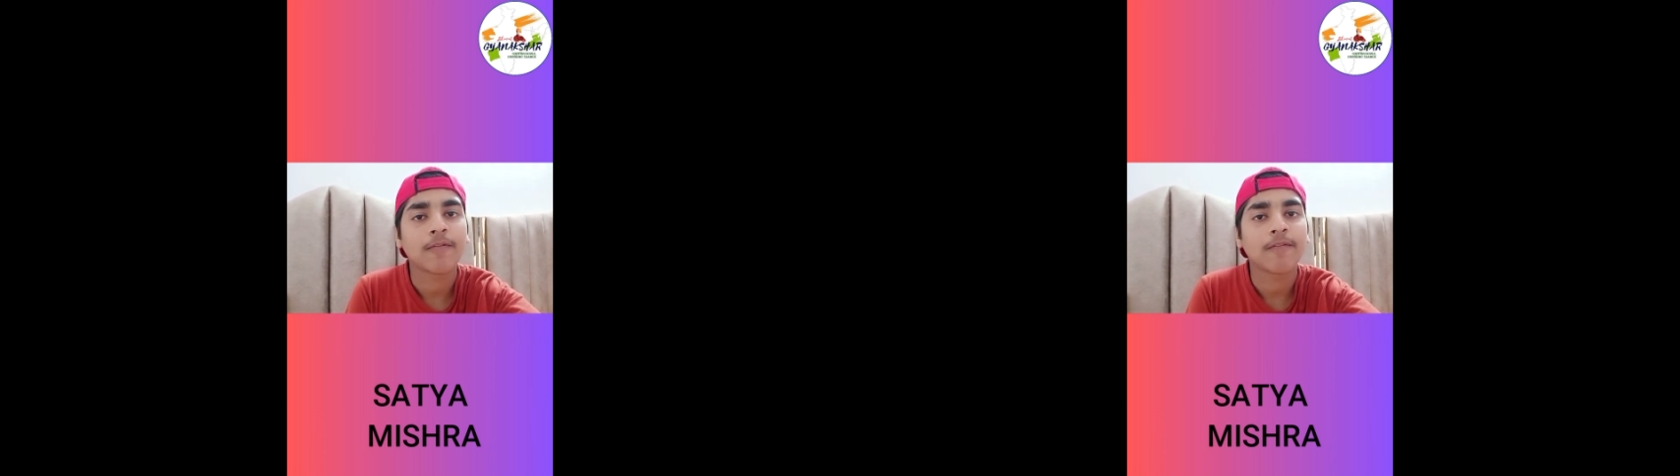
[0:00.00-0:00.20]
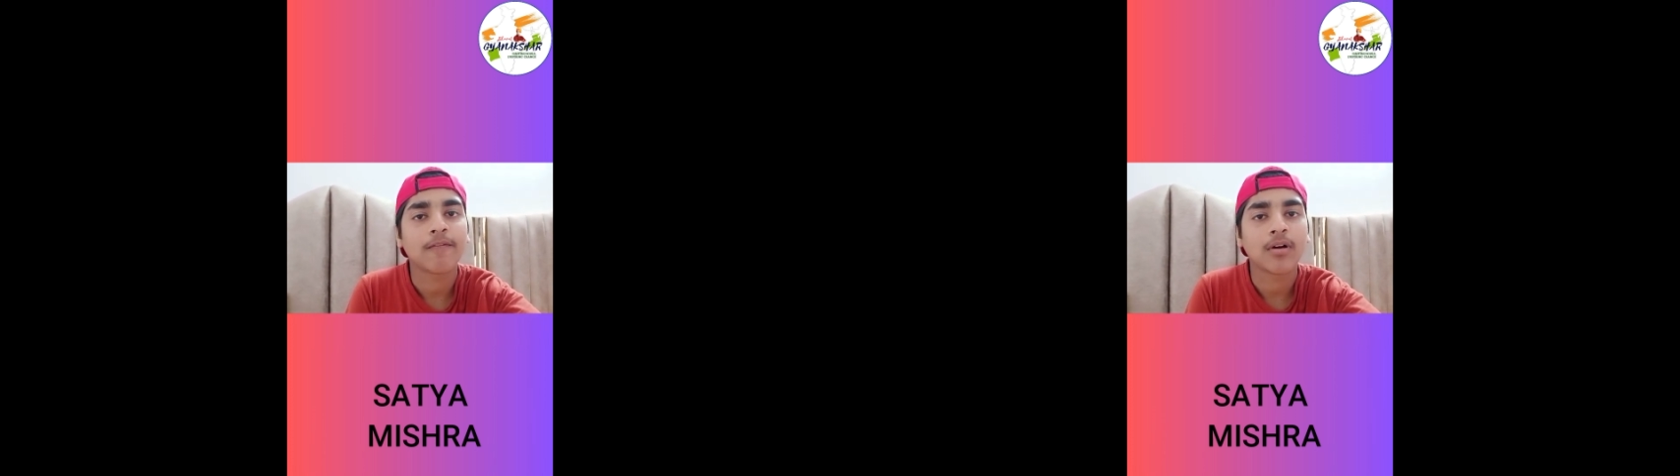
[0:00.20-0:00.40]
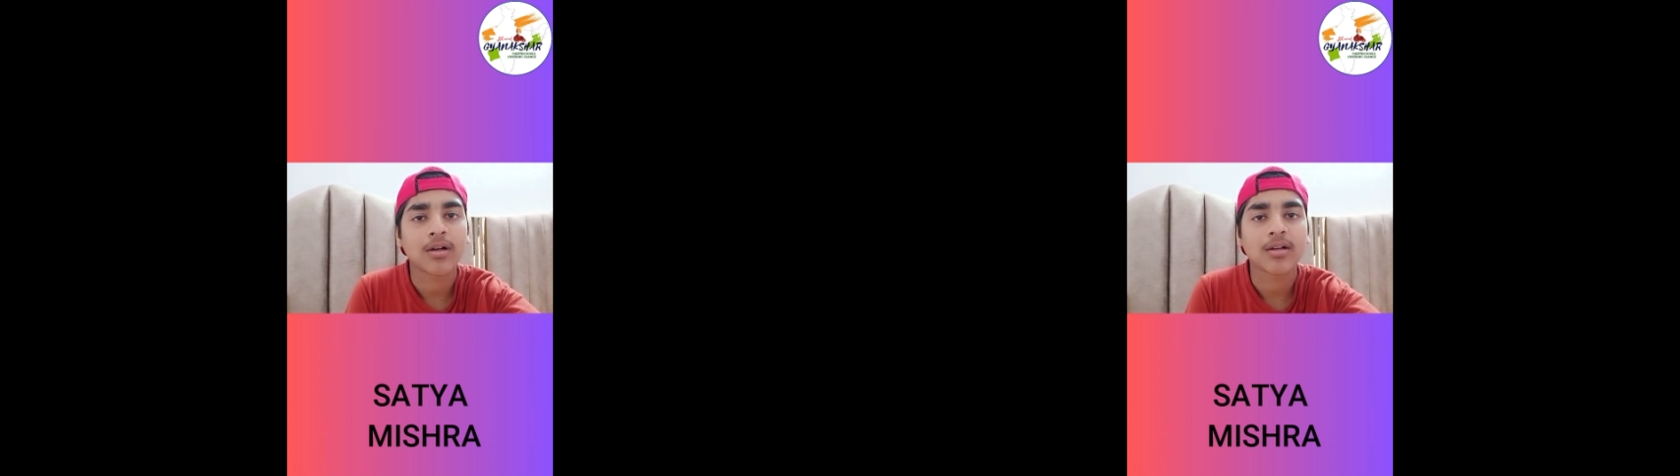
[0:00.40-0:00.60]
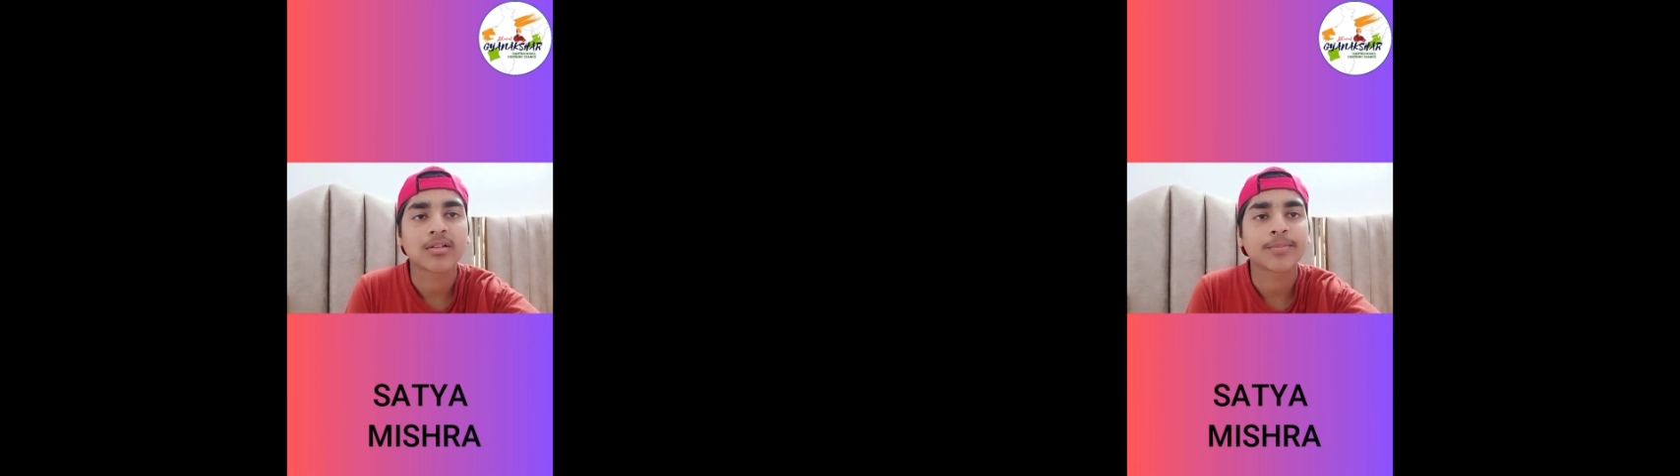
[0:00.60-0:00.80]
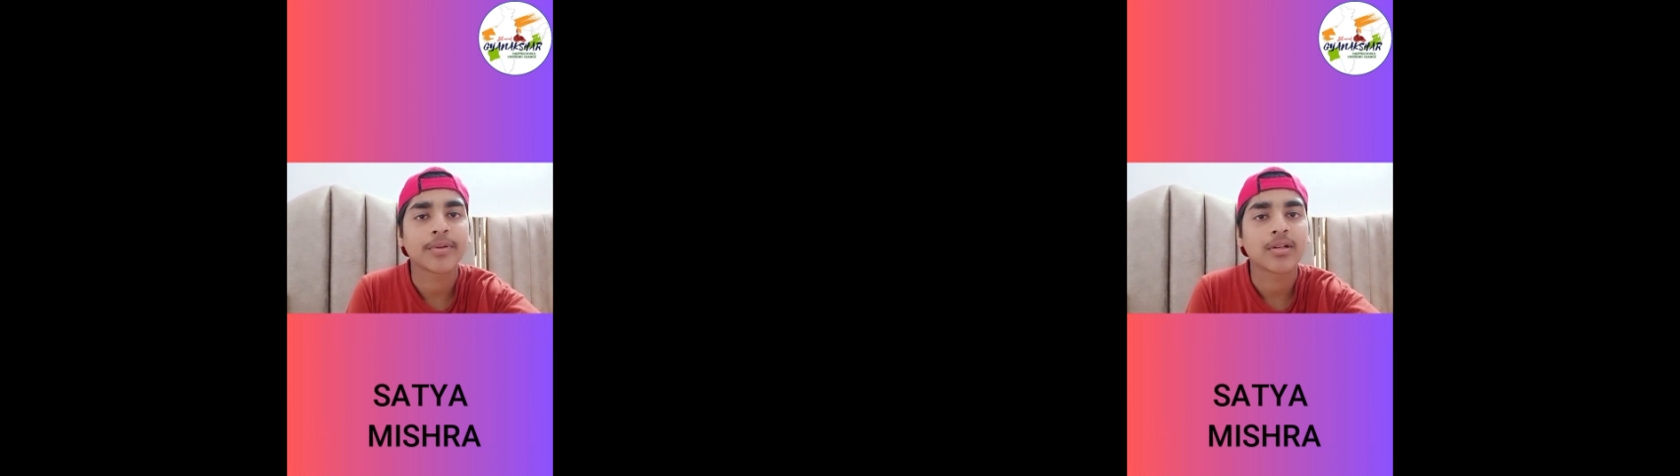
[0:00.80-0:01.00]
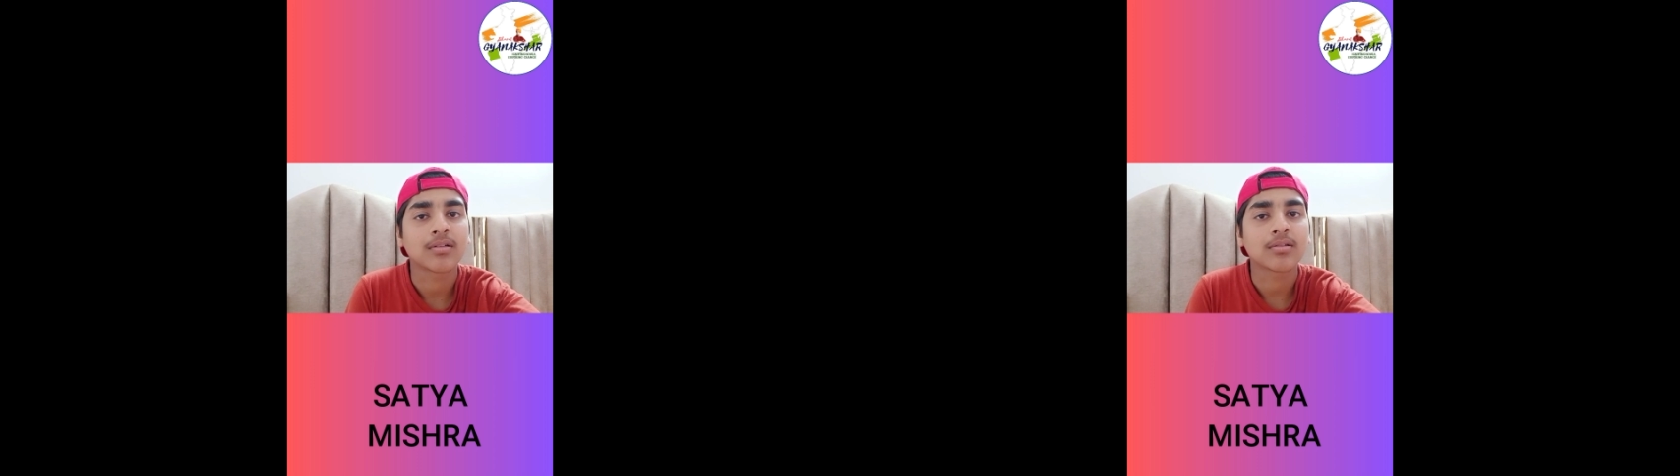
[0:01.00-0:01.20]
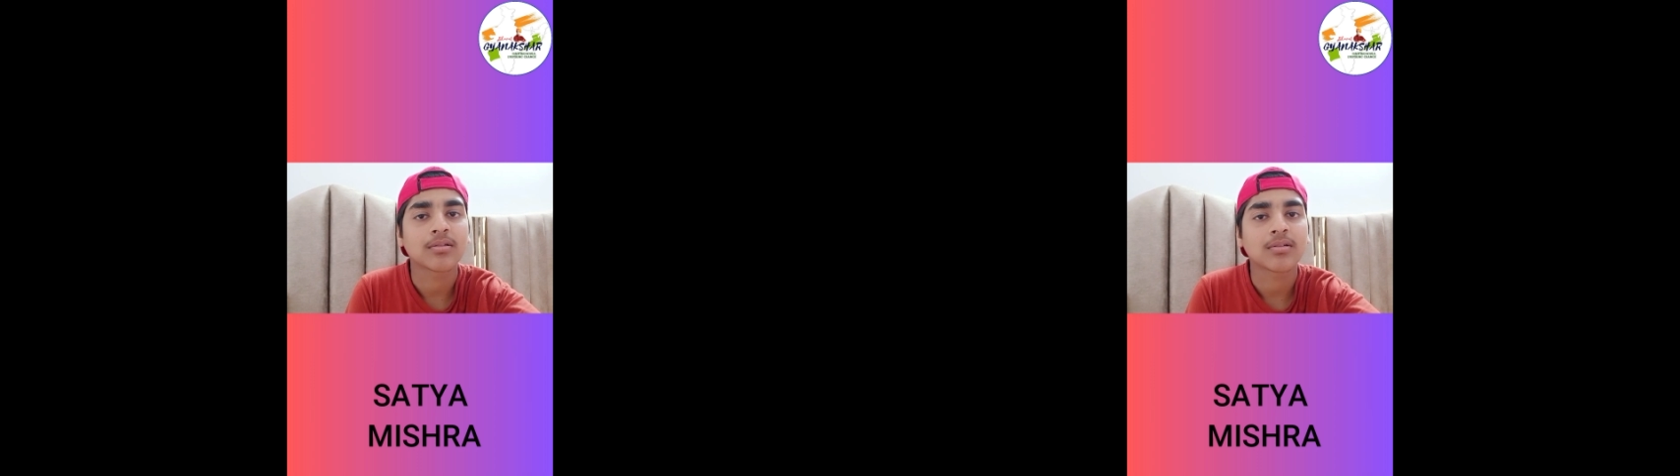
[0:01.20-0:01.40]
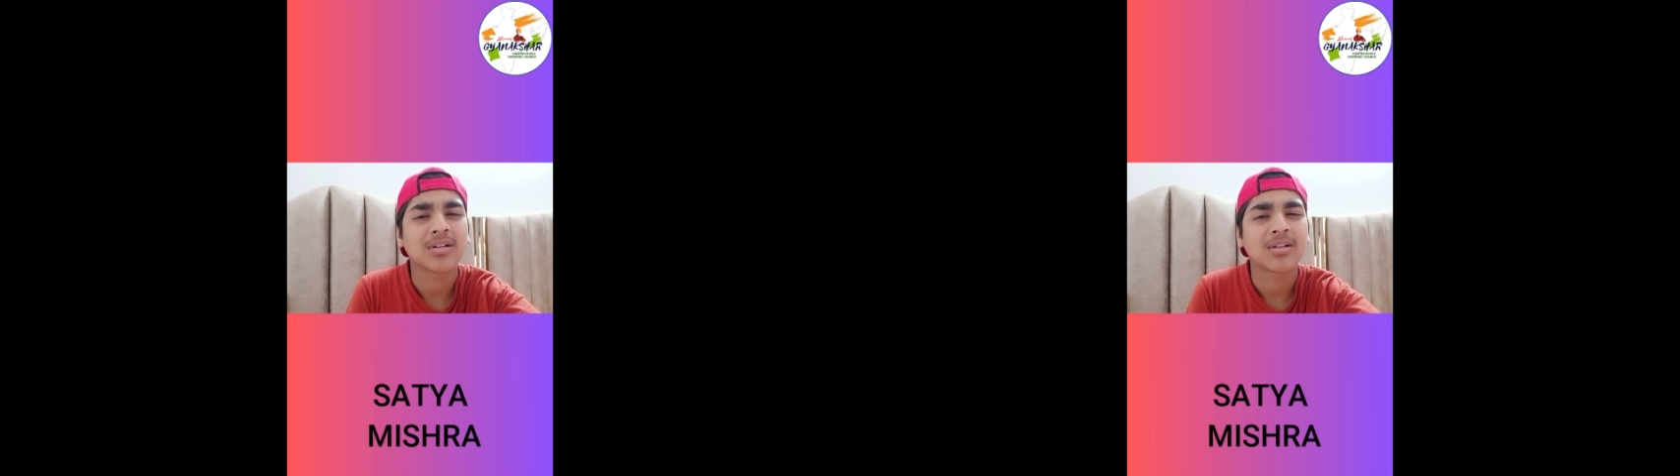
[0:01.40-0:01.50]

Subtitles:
the work experience,